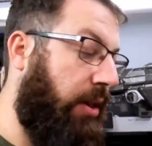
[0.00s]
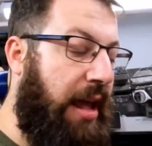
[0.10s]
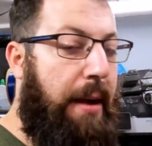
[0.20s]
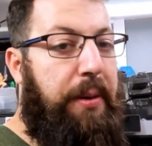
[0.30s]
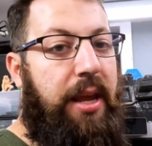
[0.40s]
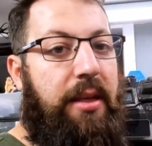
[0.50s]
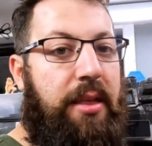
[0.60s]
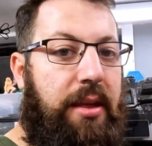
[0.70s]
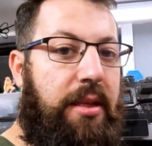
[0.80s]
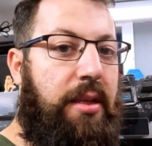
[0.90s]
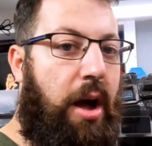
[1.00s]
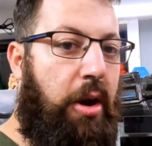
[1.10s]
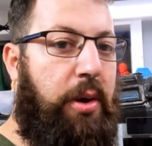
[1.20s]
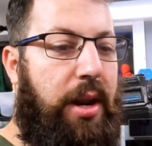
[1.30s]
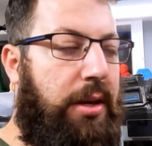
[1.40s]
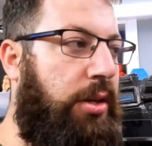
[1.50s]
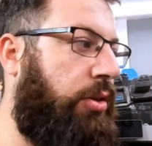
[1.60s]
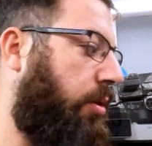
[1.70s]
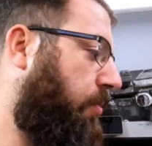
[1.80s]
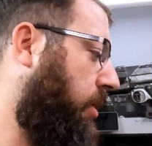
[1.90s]
what is happening is this is auto-connecting
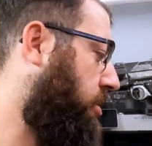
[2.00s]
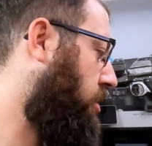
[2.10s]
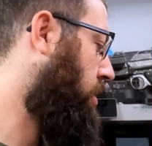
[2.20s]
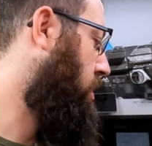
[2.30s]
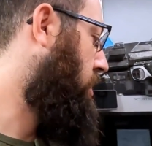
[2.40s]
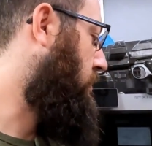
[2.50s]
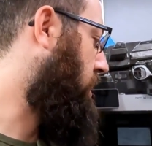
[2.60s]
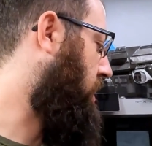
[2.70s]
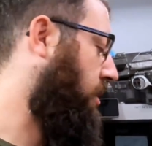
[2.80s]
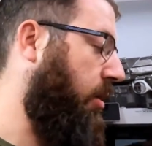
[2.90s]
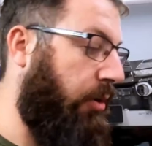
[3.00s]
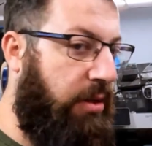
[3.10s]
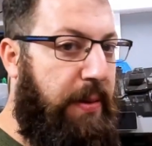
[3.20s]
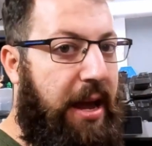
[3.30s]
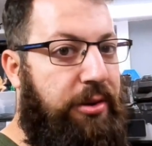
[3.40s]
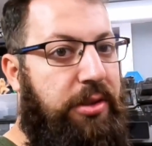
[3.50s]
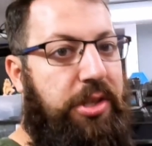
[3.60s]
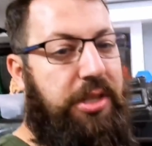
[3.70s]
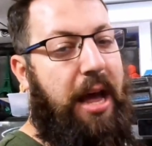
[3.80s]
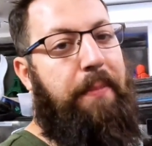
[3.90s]
to the printer, because the USB address
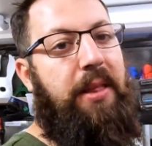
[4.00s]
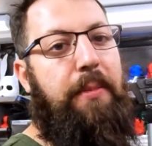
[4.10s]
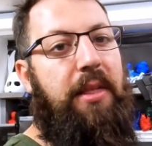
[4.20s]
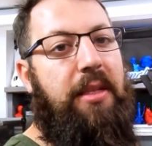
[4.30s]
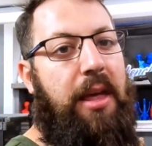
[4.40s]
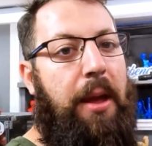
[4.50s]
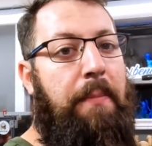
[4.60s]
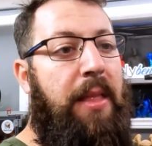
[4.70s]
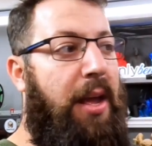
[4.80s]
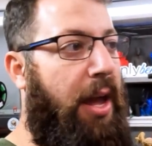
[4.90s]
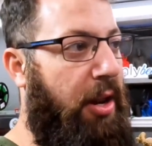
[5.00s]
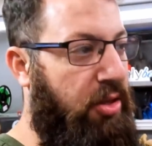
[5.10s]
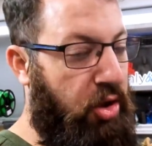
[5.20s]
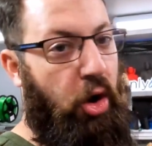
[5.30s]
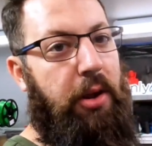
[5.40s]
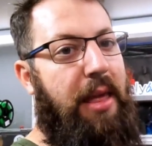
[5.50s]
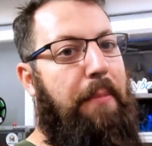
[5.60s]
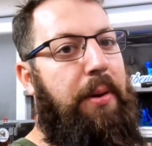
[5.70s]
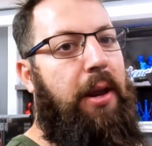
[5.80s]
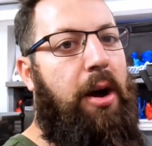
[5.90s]
just happens to be the same, and it's turning
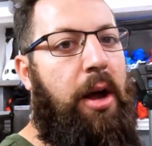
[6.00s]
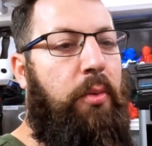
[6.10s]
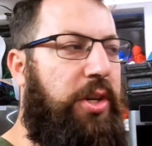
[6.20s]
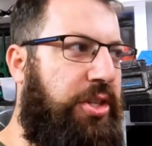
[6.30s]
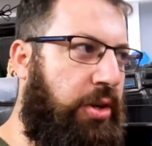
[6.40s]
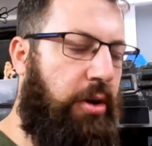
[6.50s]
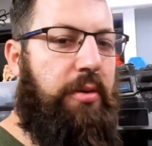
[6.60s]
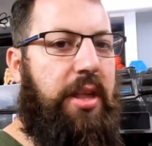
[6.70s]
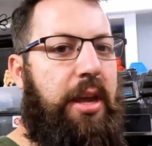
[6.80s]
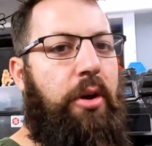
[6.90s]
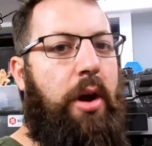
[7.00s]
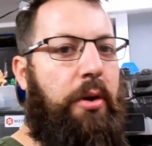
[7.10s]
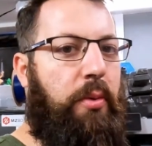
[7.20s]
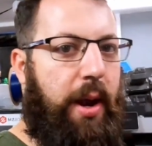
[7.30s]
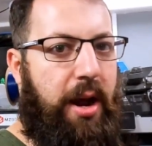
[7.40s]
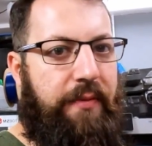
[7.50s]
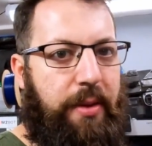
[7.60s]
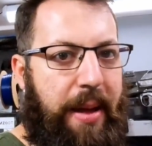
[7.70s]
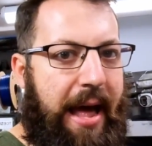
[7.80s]
that pin on, which turns the heater on right off the